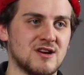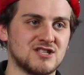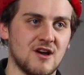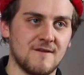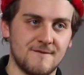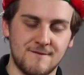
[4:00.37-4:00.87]

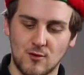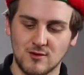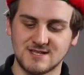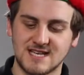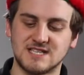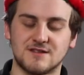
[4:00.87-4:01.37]
pressure
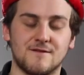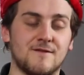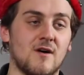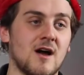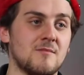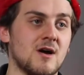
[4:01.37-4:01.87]
forces the
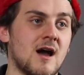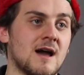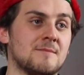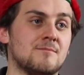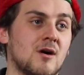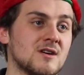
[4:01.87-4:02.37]
fibre
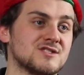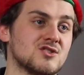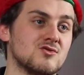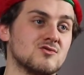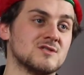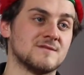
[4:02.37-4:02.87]
and
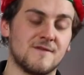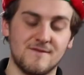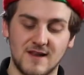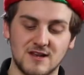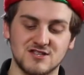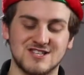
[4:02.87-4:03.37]
particles and
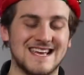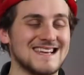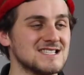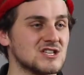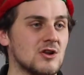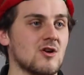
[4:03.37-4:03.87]
fillers
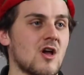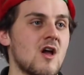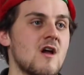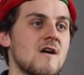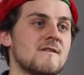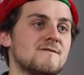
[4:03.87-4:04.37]
to
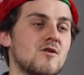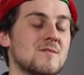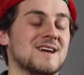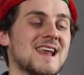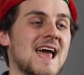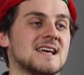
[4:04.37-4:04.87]
interlock,
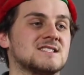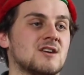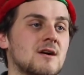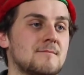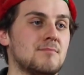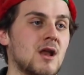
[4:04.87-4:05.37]
forming an
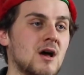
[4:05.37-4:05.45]
airtight